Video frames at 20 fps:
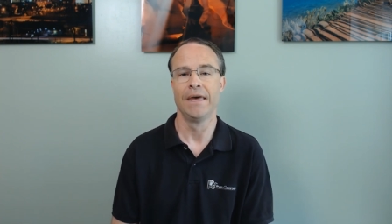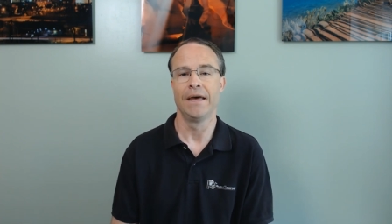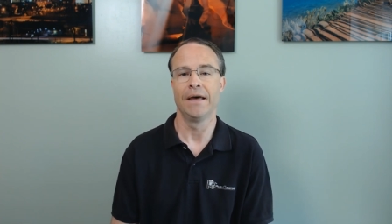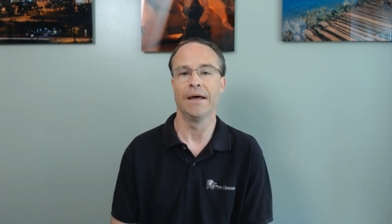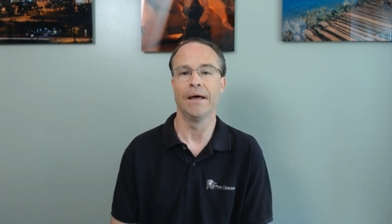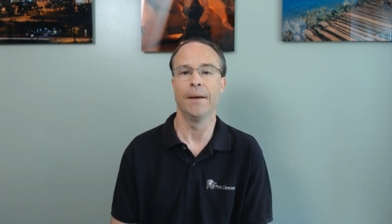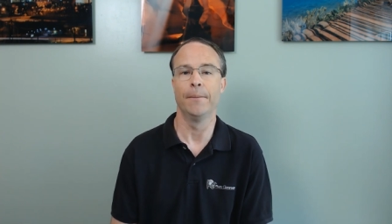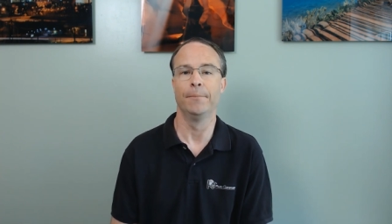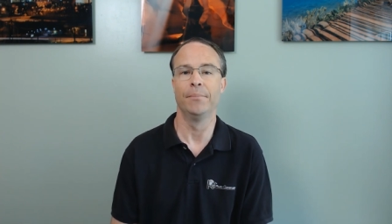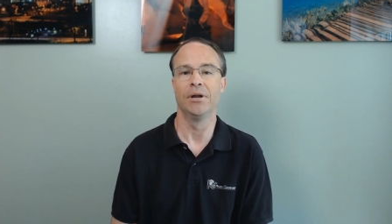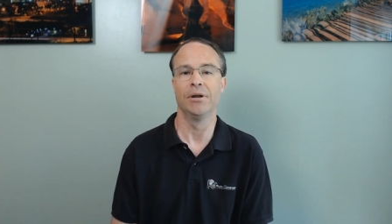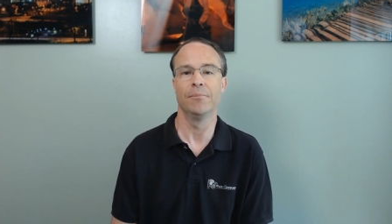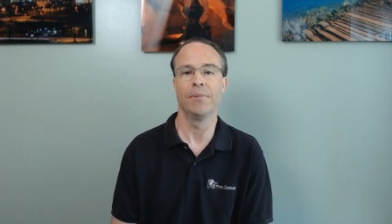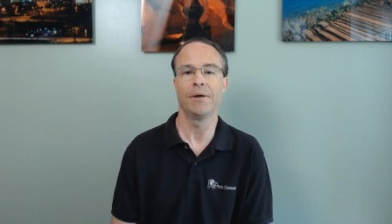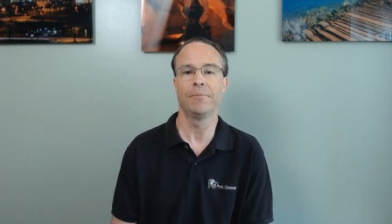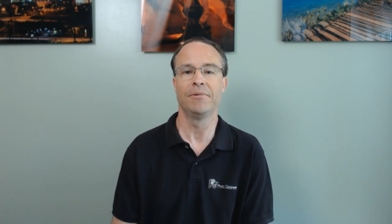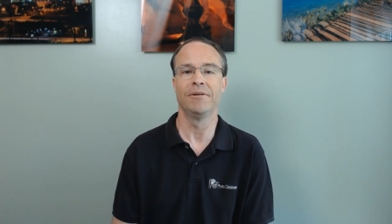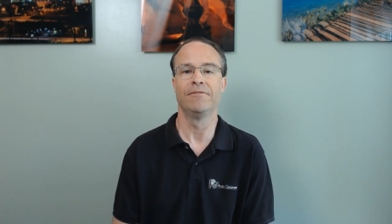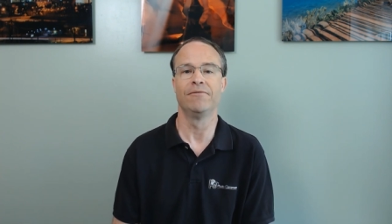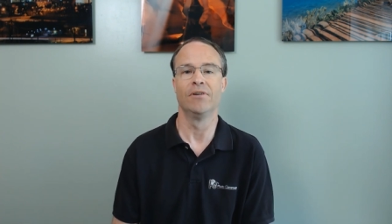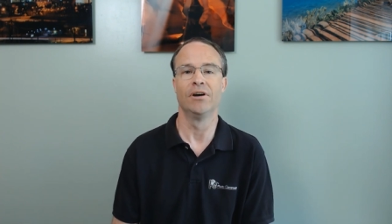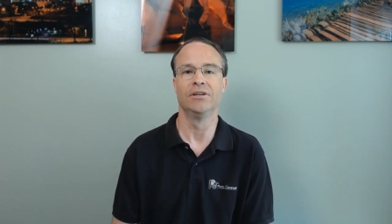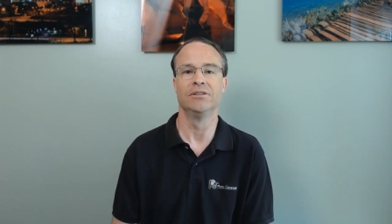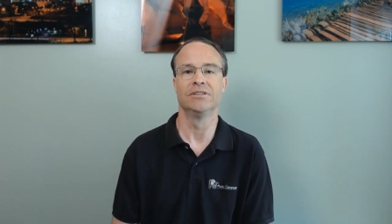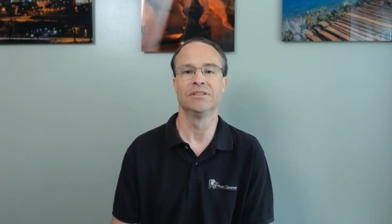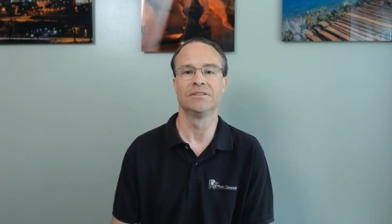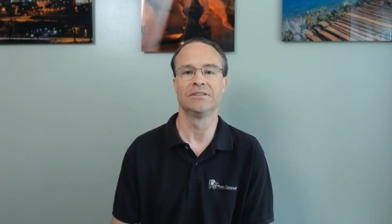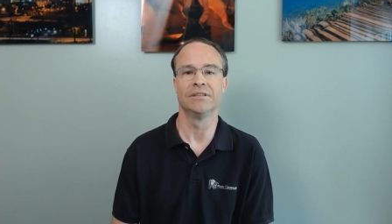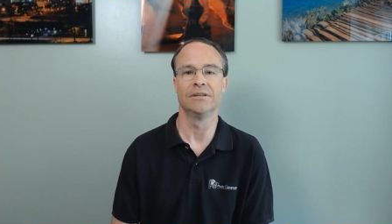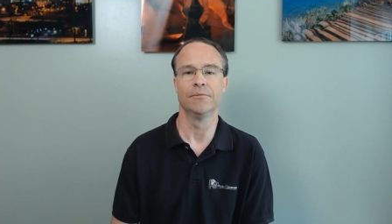Um, but it might be fun
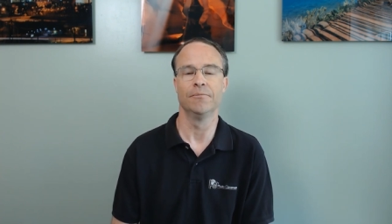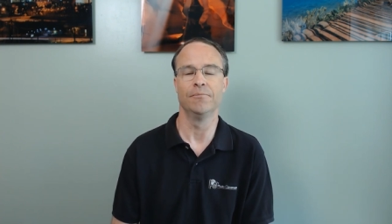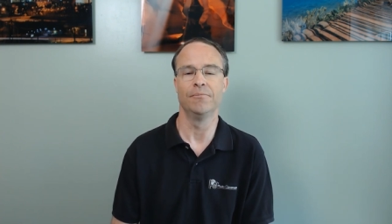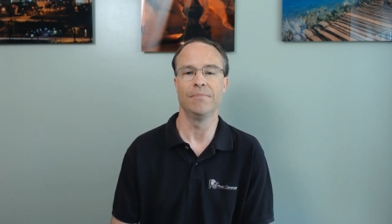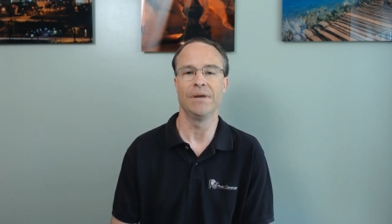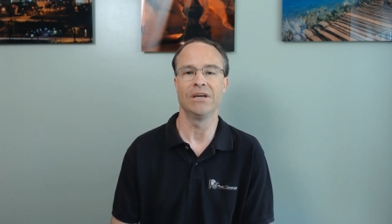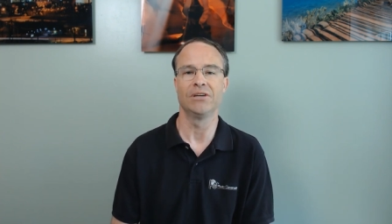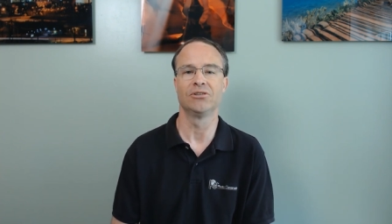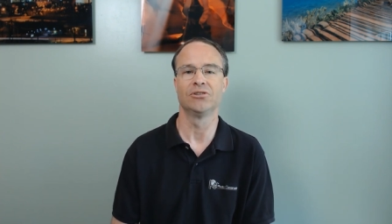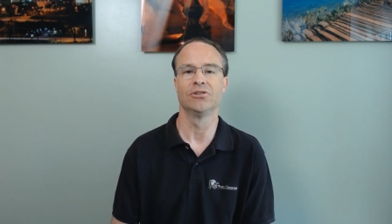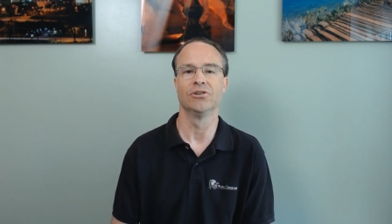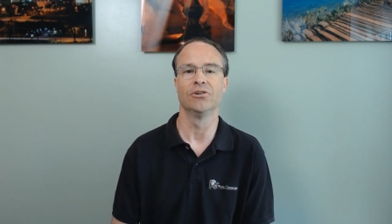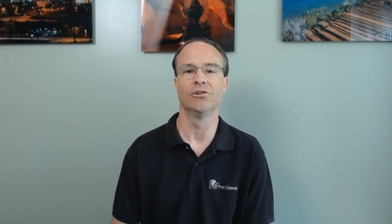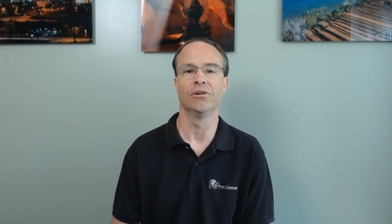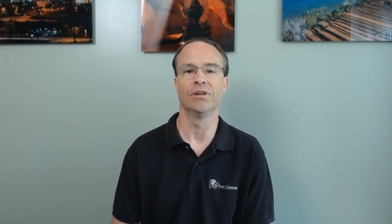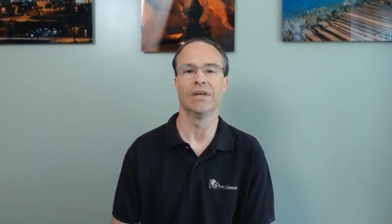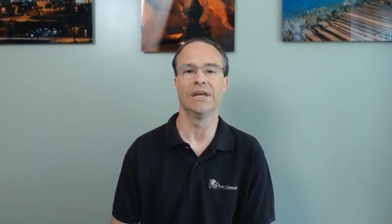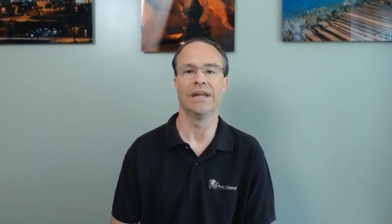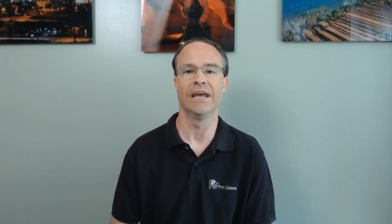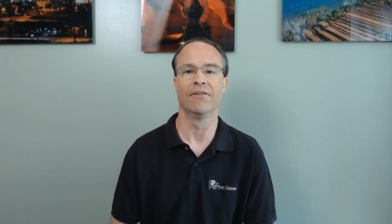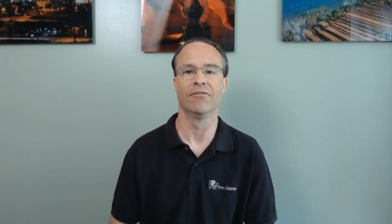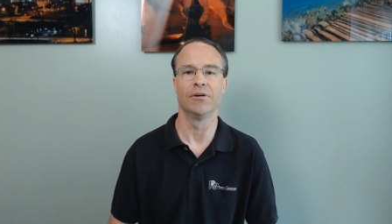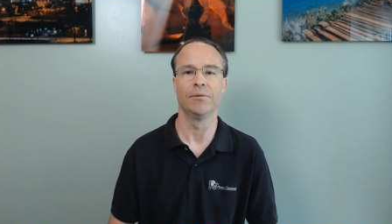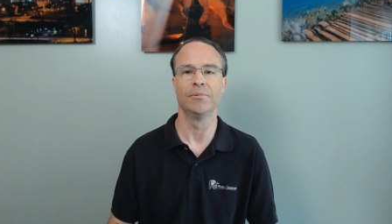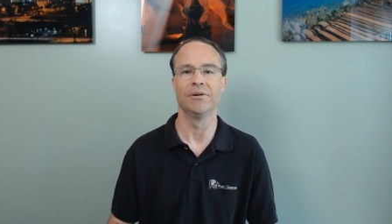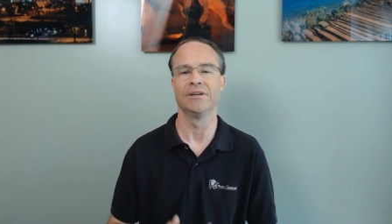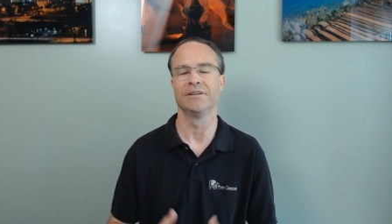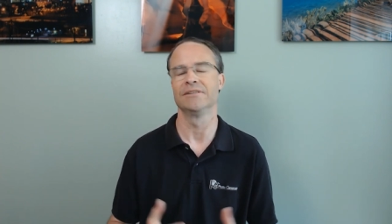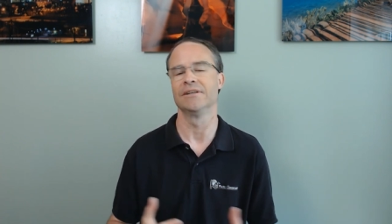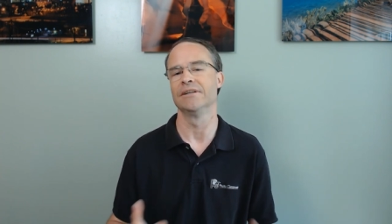just to make sure that
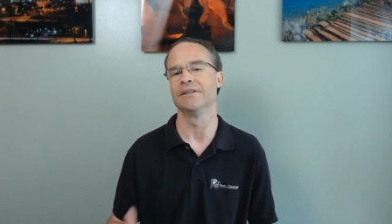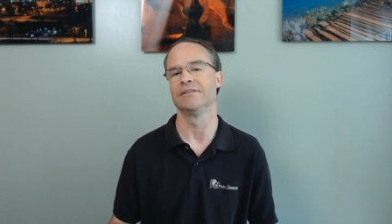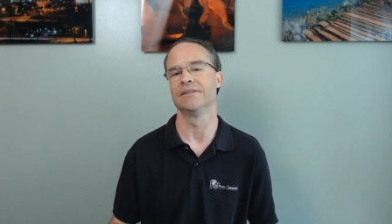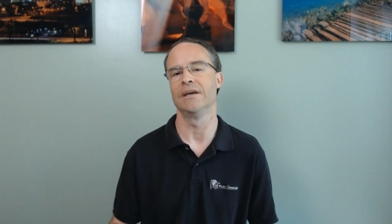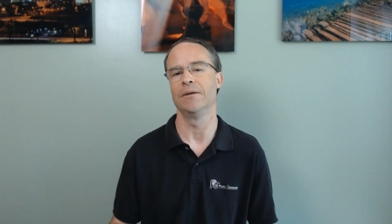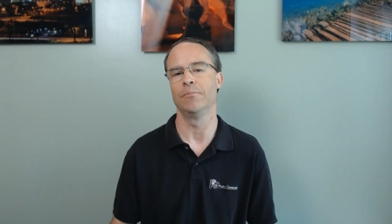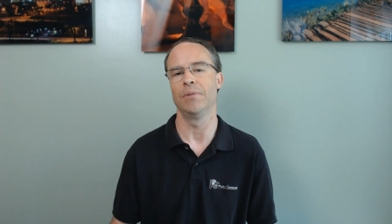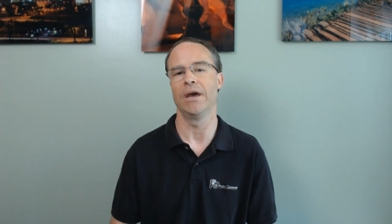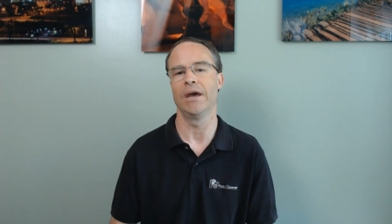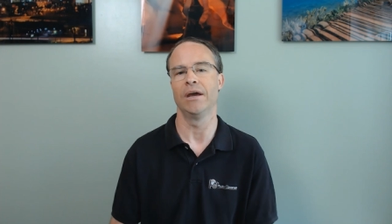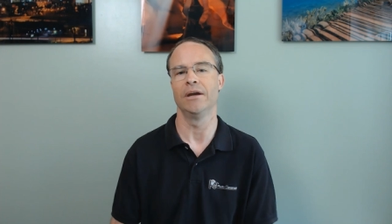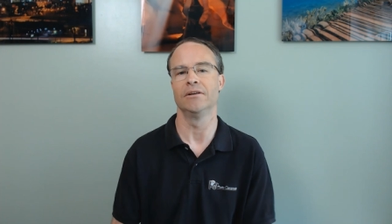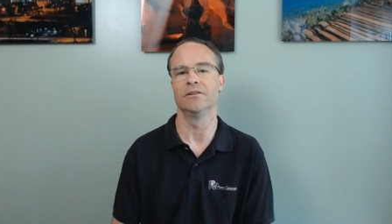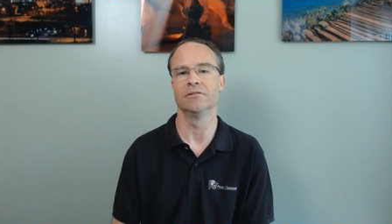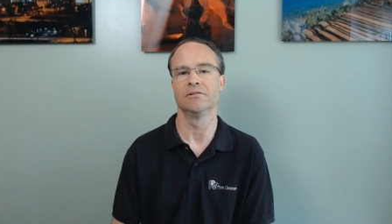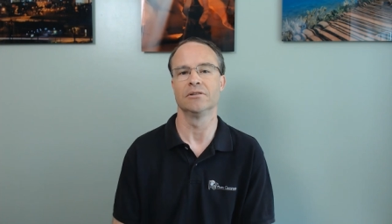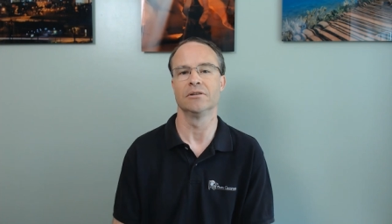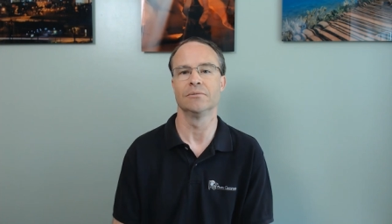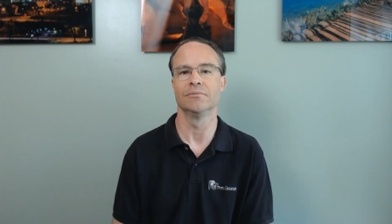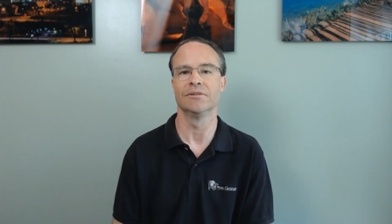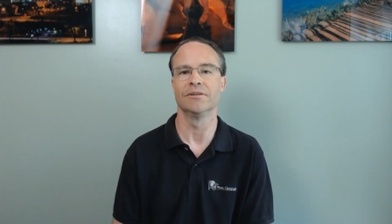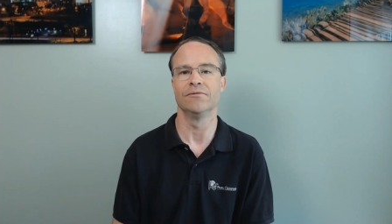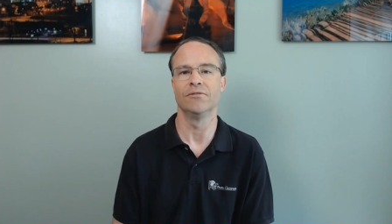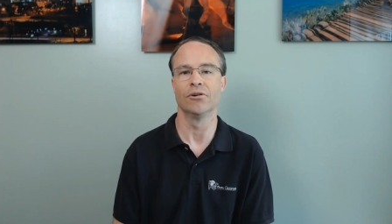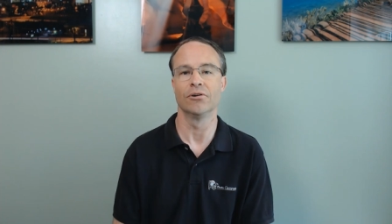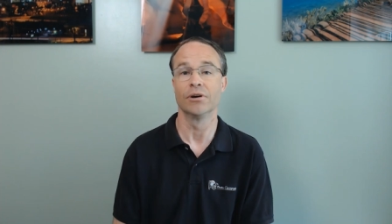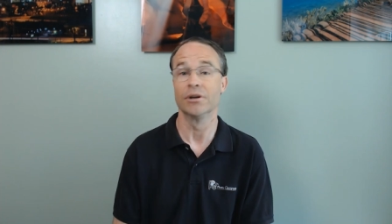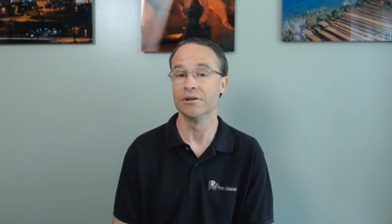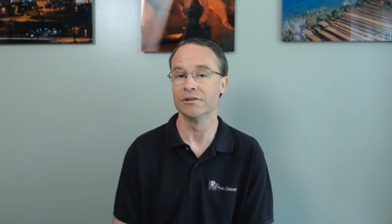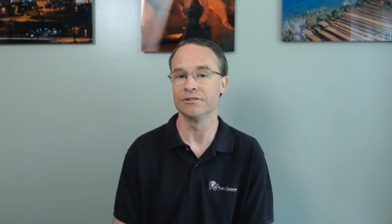everybody's on the same page in terms of
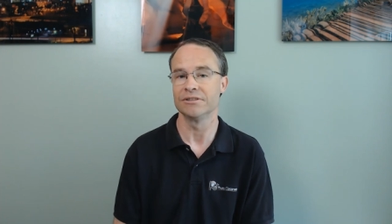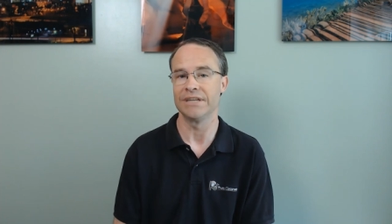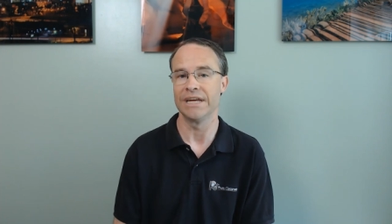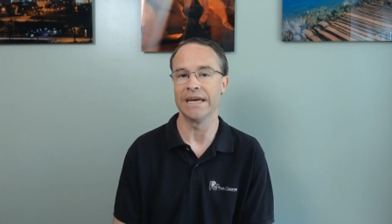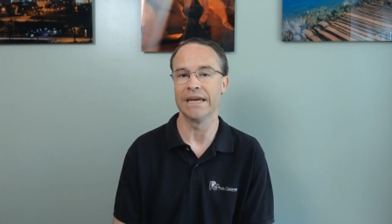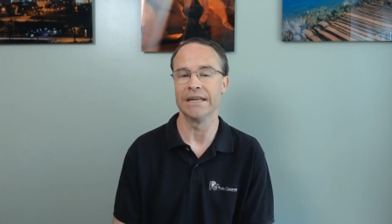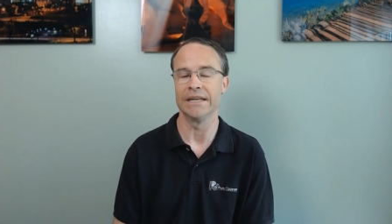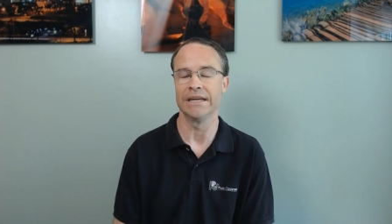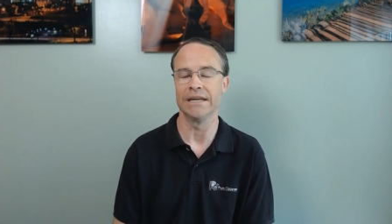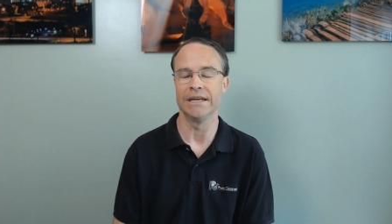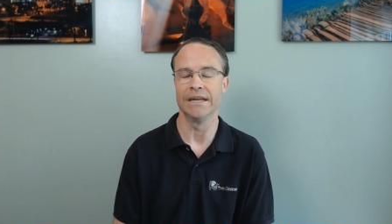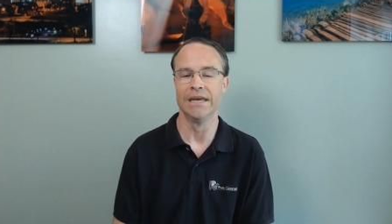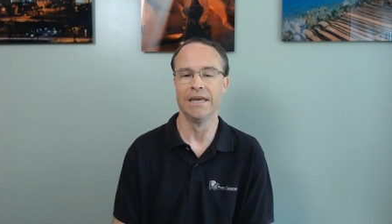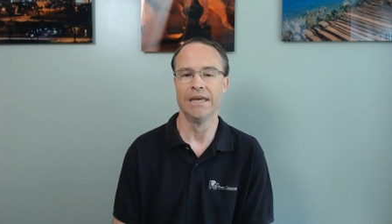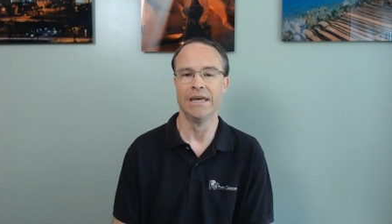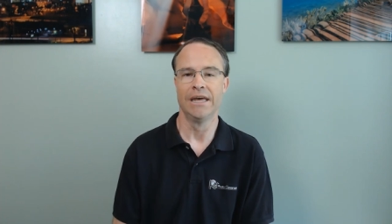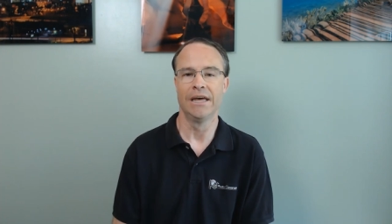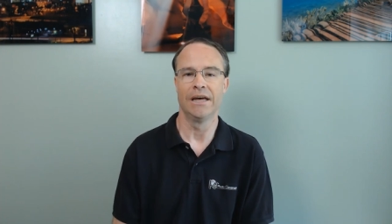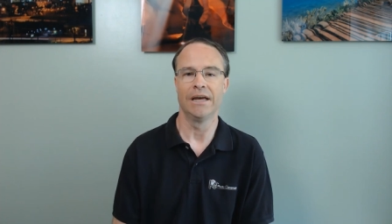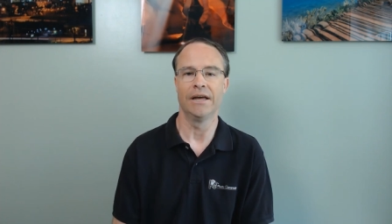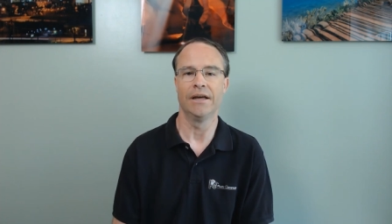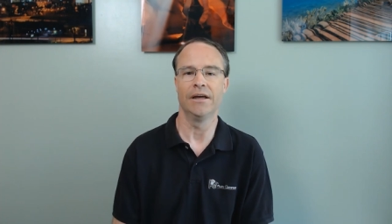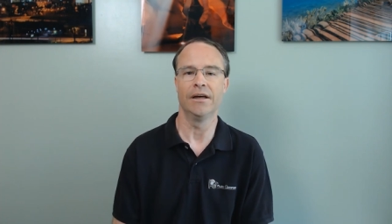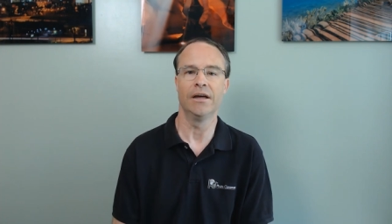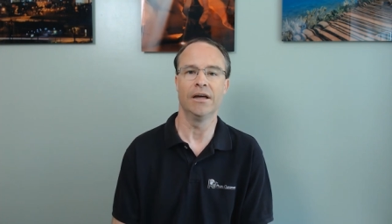your understanding uh,